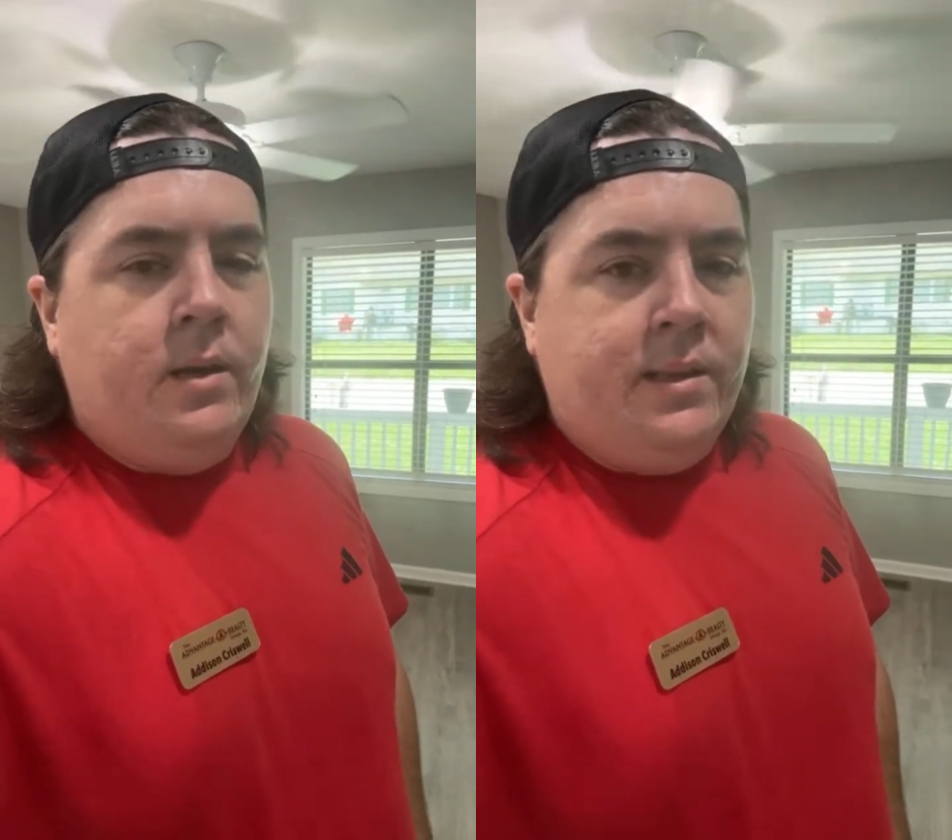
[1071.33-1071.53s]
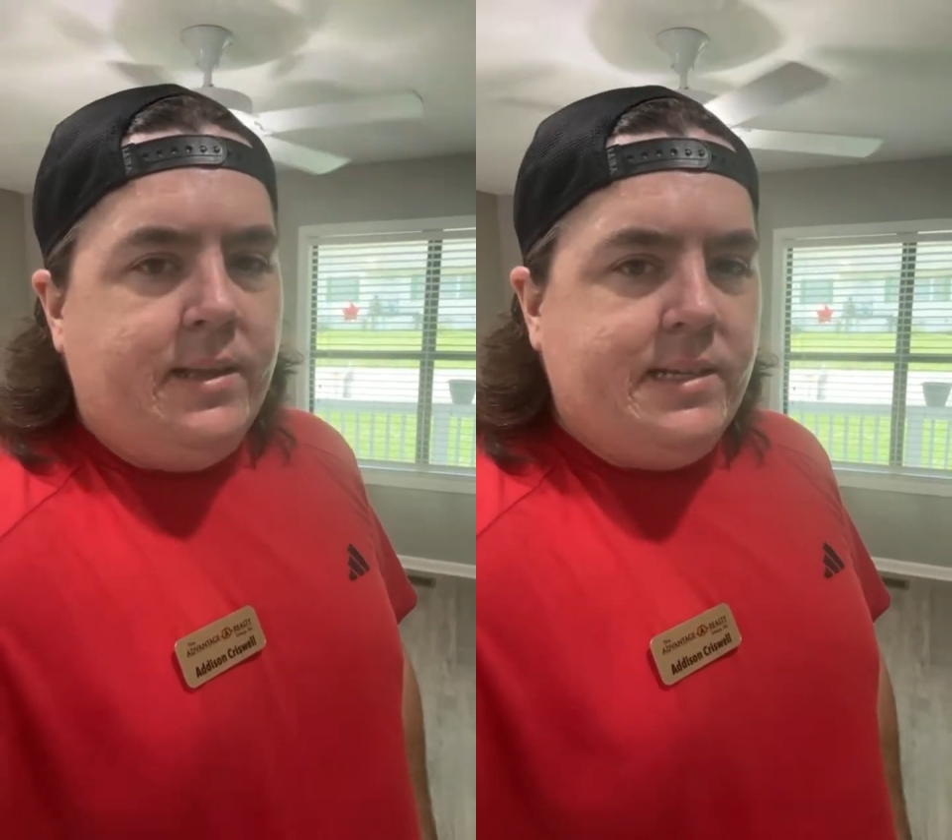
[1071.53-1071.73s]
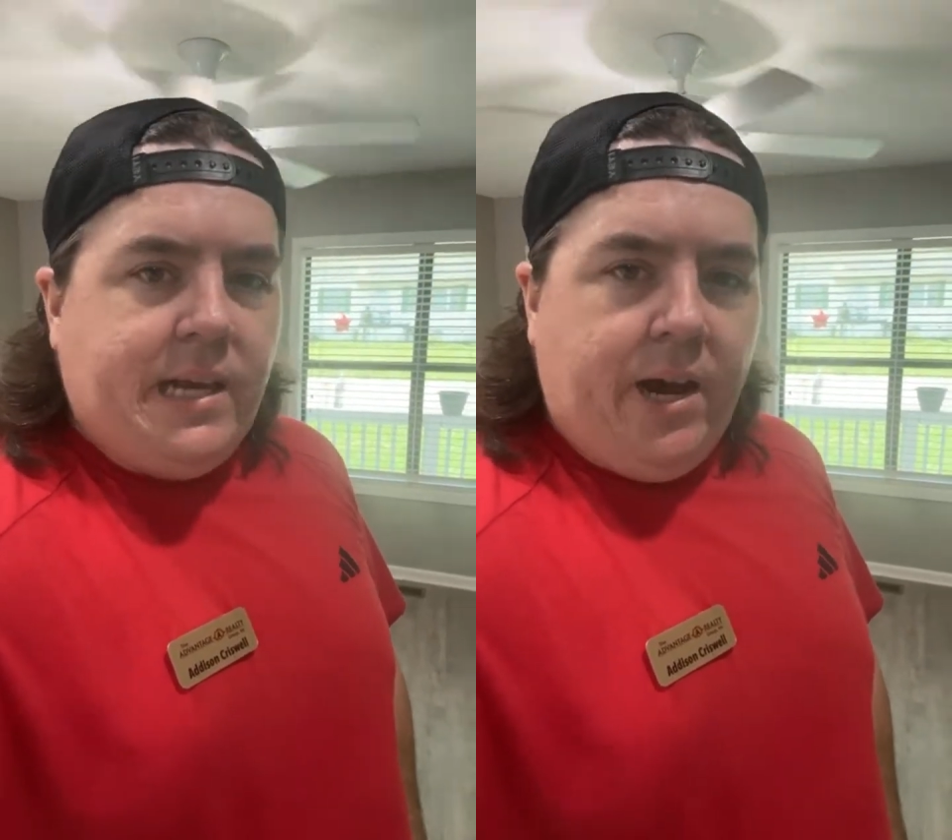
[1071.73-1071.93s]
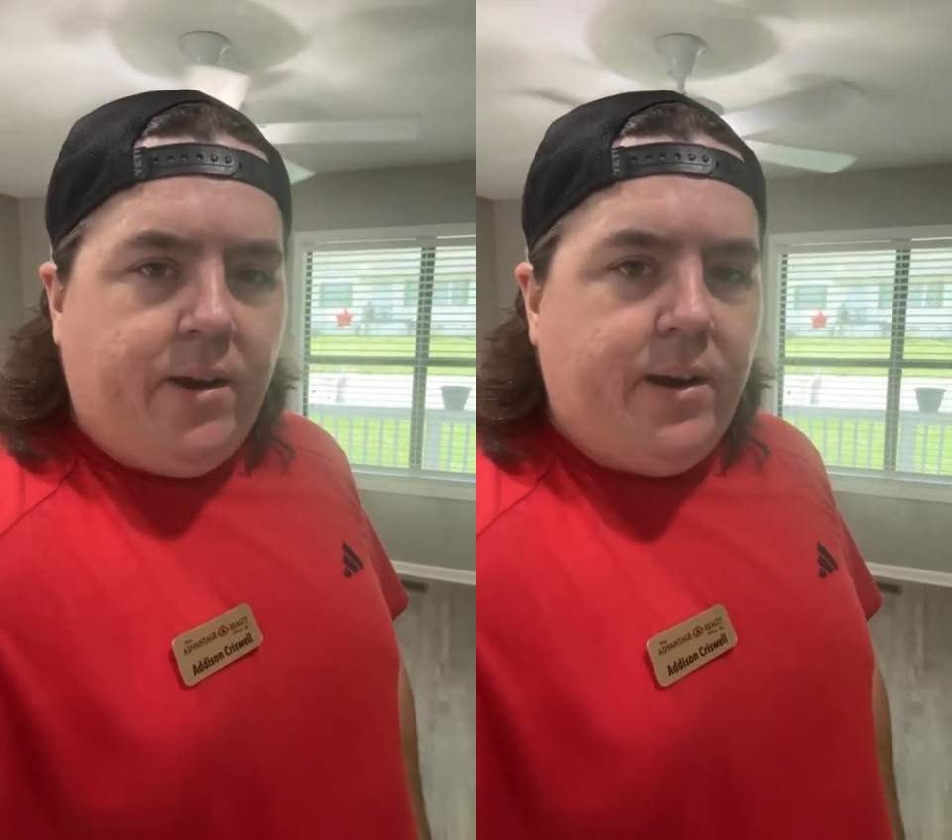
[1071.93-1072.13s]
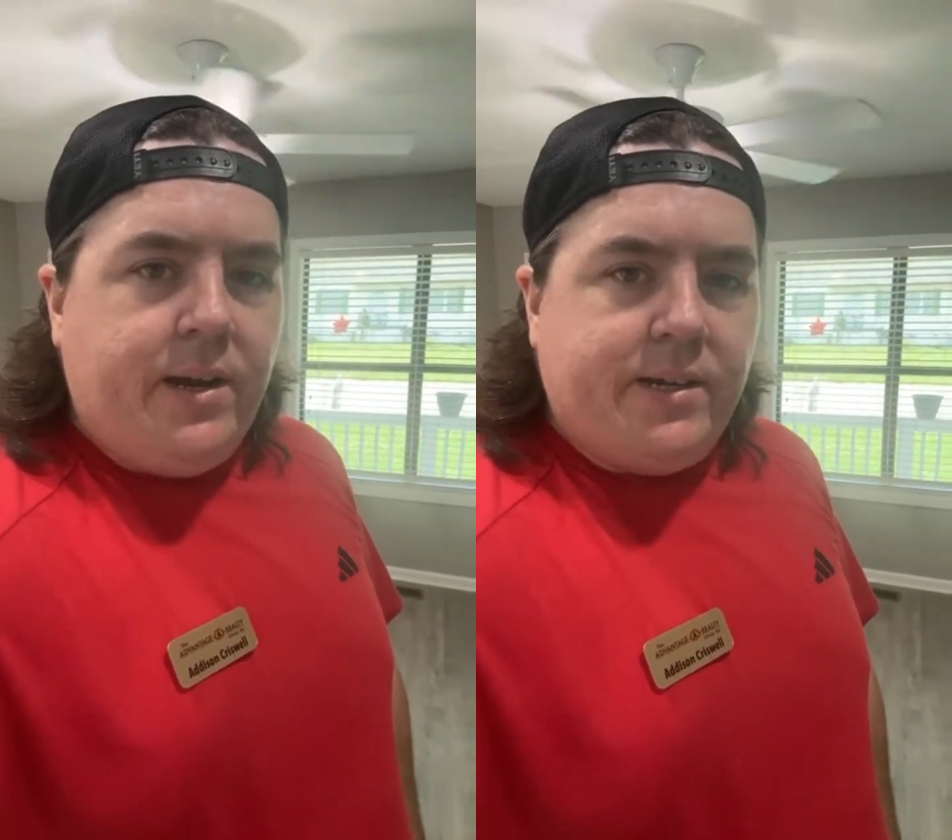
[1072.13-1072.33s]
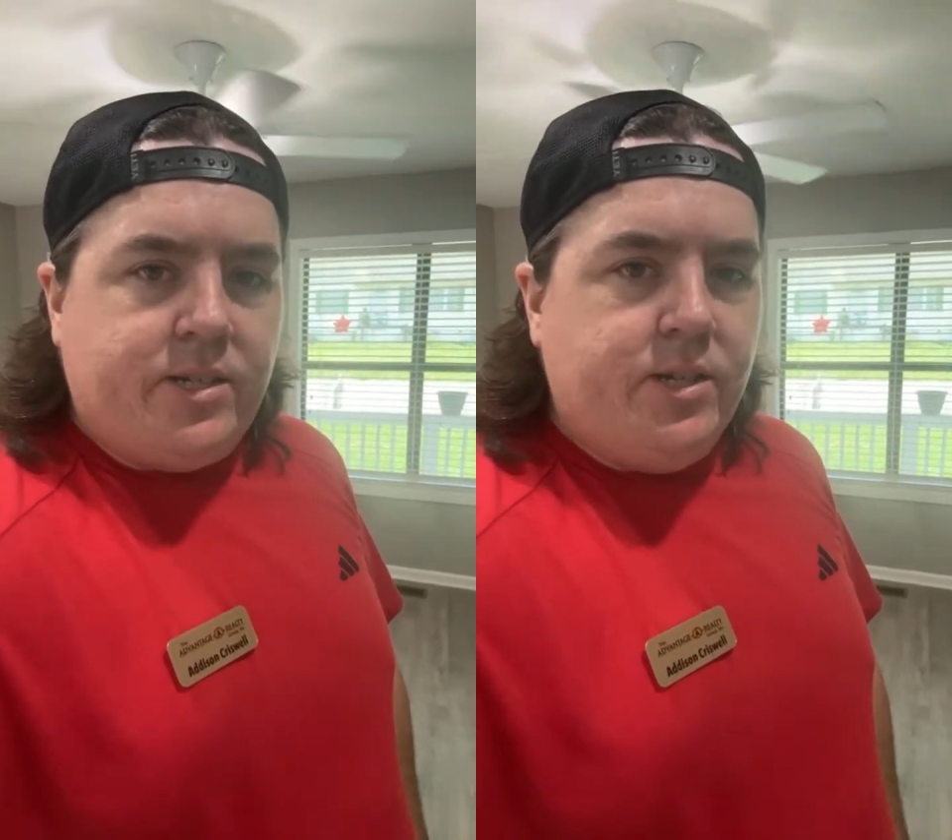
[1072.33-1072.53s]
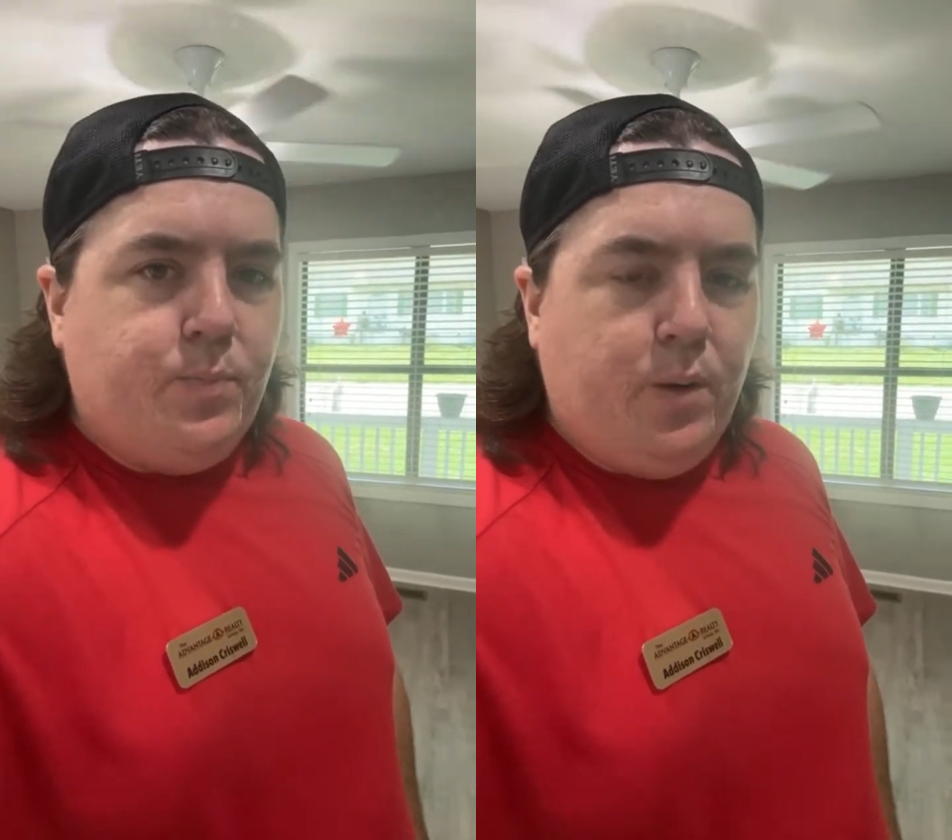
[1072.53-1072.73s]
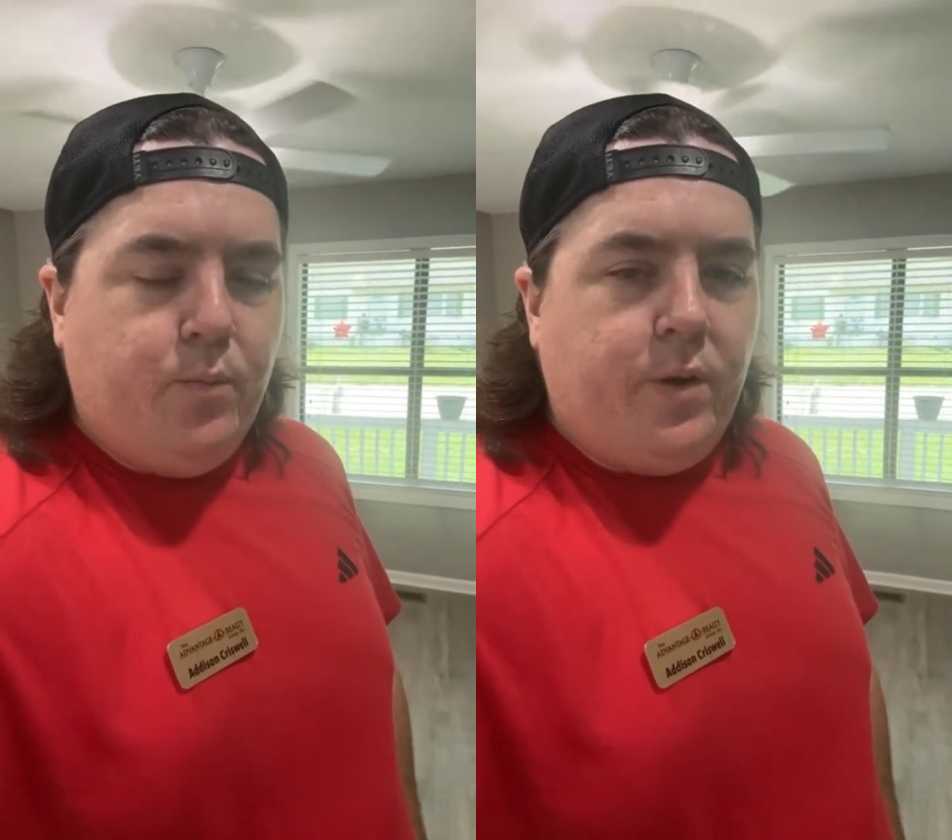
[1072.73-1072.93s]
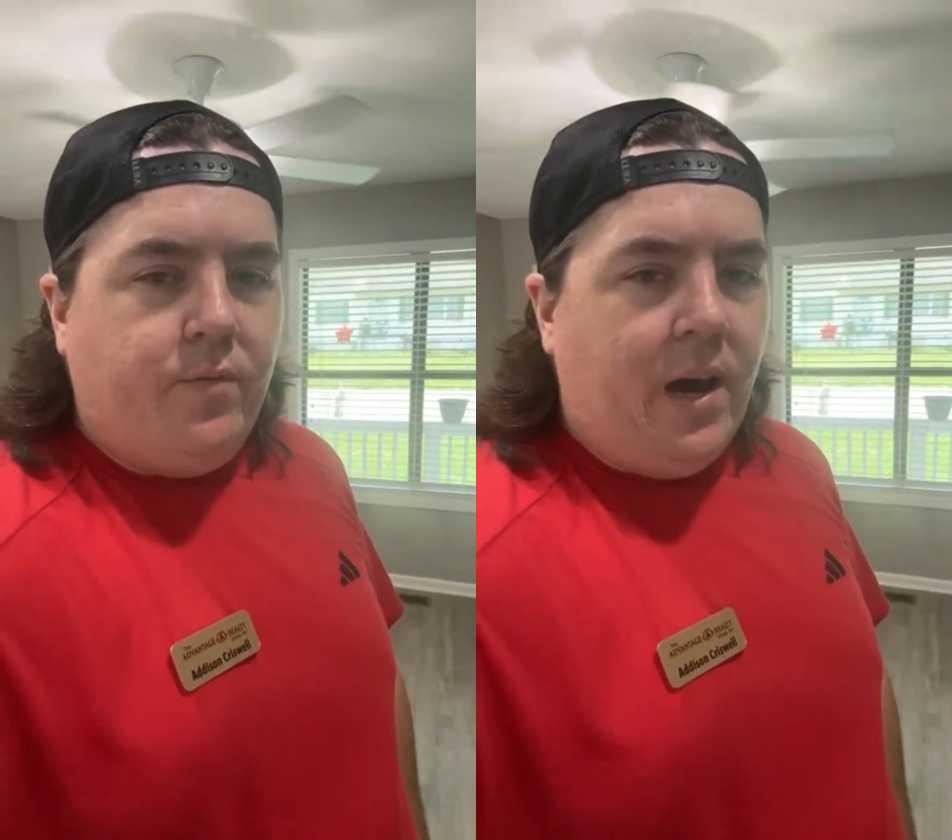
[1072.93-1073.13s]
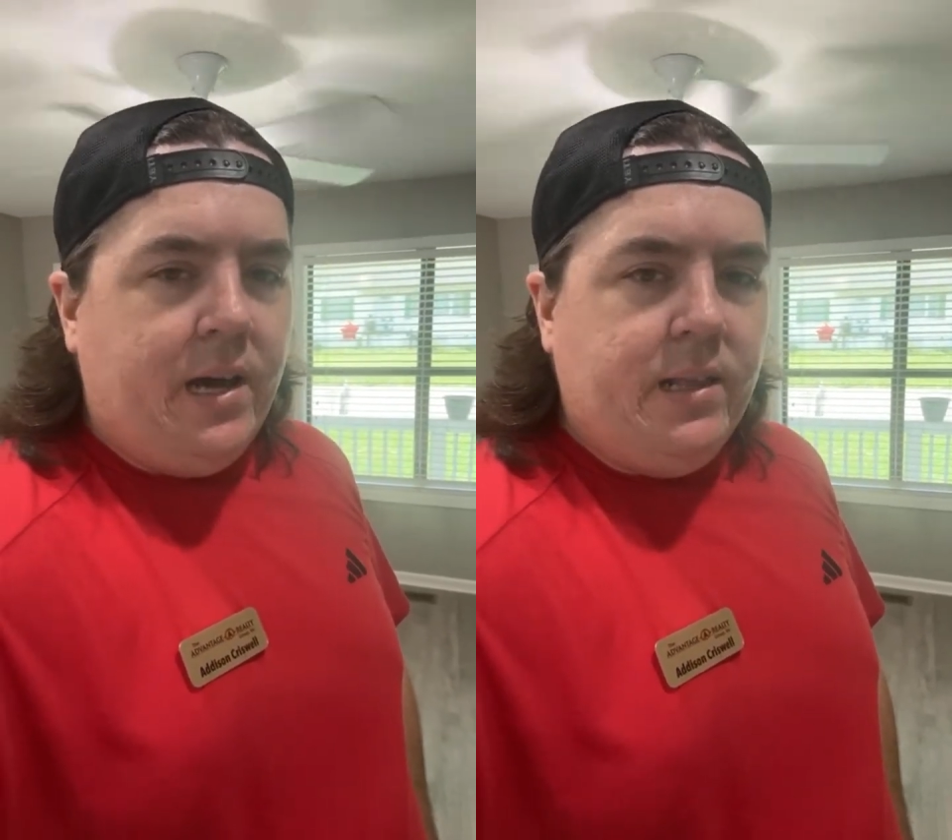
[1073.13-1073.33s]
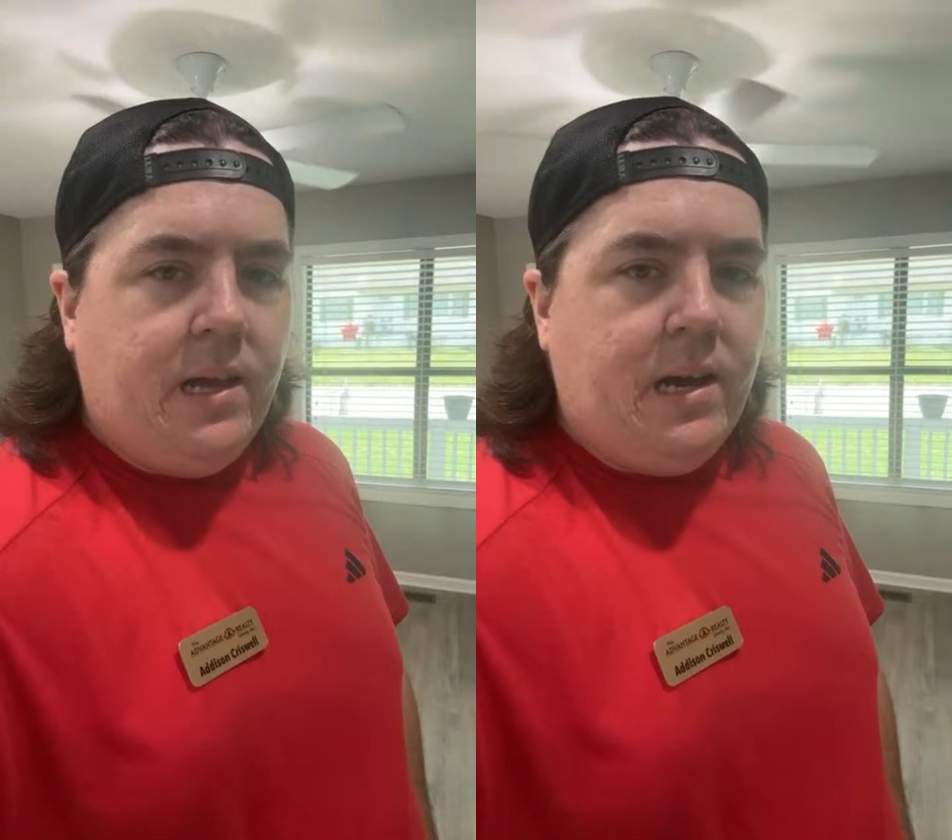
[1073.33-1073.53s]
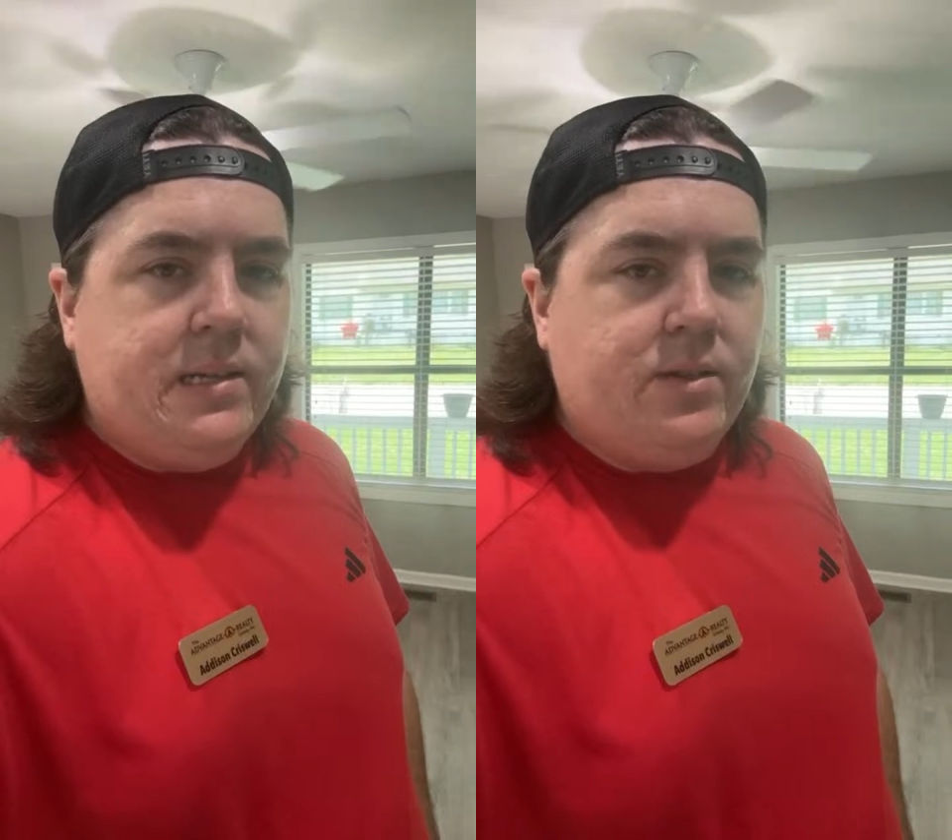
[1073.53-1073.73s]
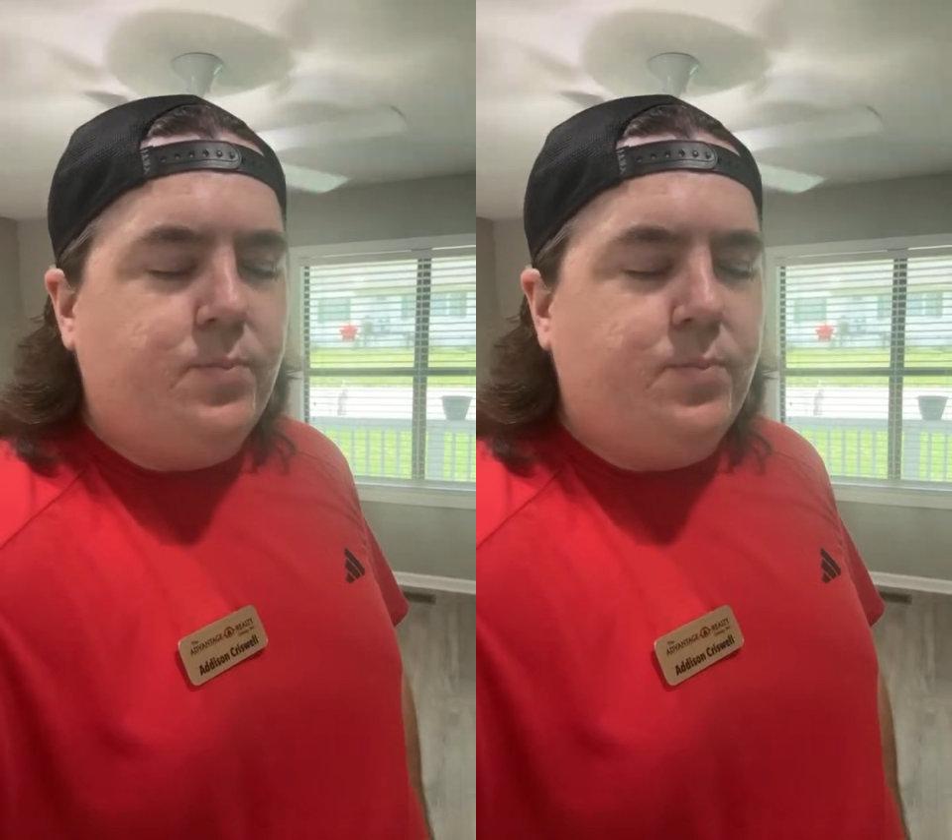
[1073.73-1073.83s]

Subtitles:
This area has just been revitalized.